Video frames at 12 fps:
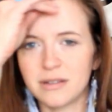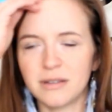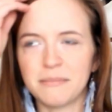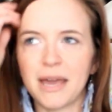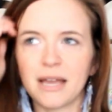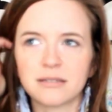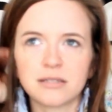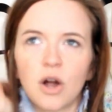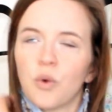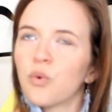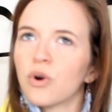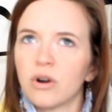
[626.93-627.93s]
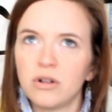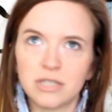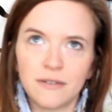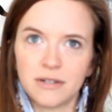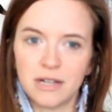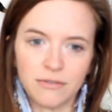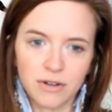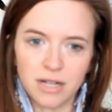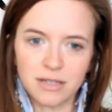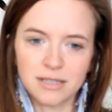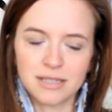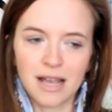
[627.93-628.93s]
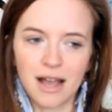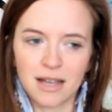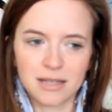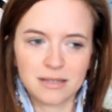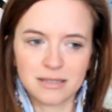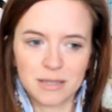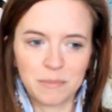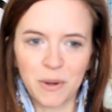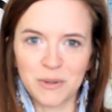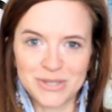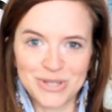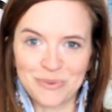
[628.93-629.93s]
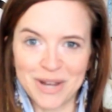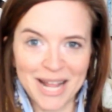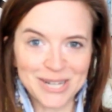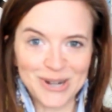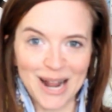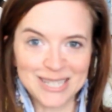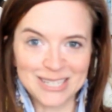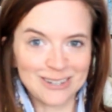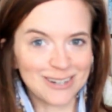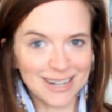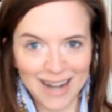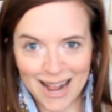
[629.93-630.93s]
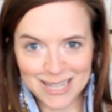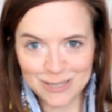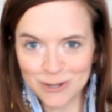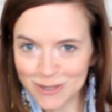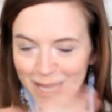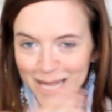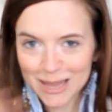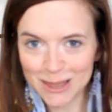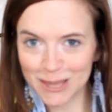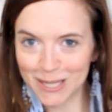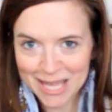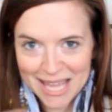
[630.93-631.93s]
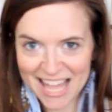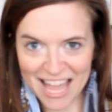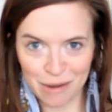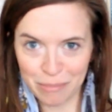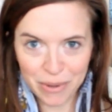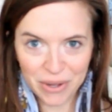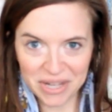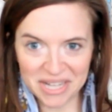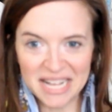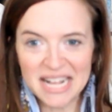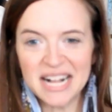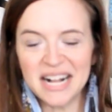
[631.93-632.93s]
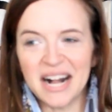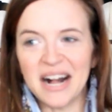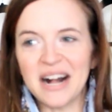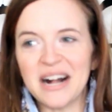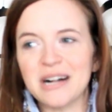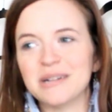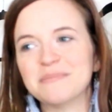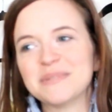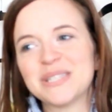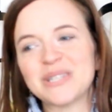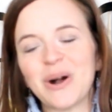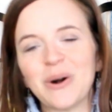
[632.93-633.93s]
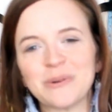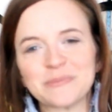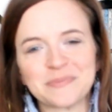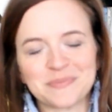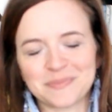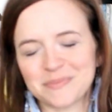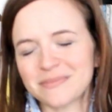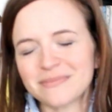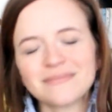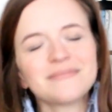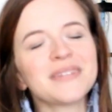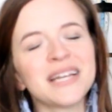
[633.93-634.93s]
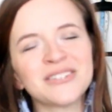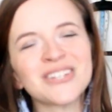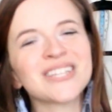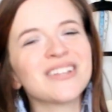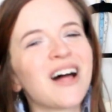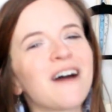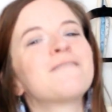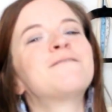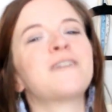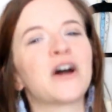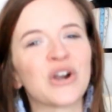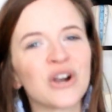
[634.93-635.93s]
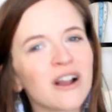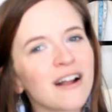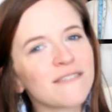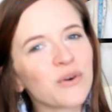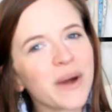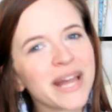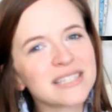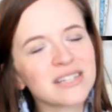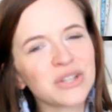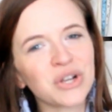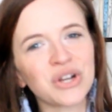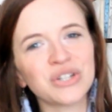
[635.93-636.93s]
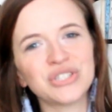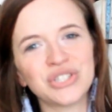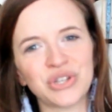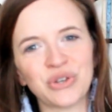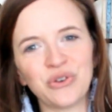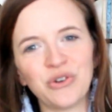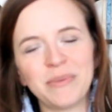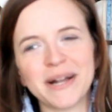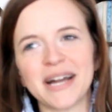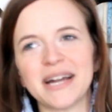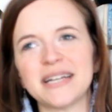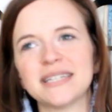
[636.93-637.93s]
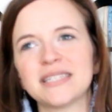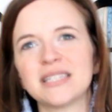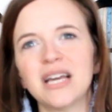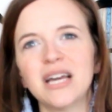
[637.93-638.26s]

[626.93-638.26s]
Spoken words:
makes a world of a difference as opposed to when I tried to learn in high school, like looking at a book. So it's just a lot funner of a way to learn too, because